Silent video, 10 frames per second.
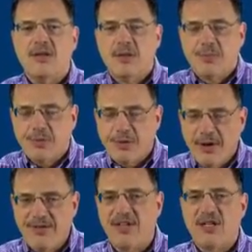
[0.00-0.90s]
the
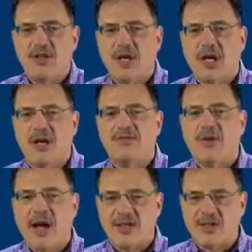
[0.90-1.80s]
privileging of
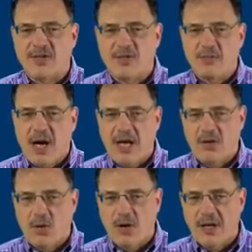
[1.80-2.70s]
rights of the
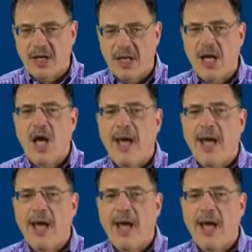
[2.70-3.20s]
minority,